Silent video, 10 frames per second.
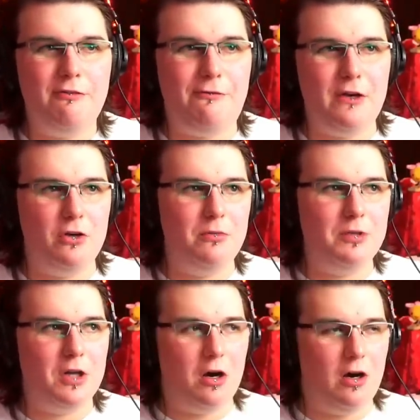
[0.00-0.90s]

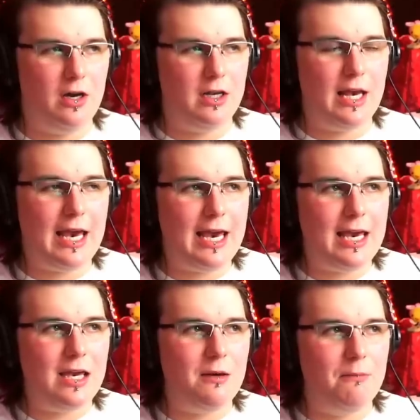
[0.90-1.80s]
filmed on
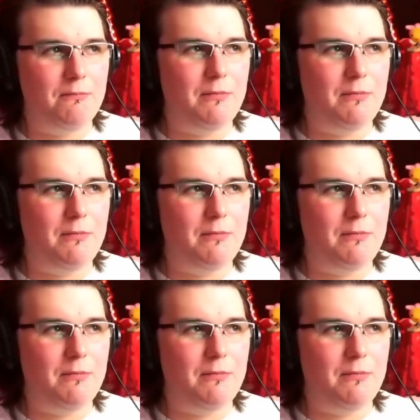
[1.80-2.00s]
a,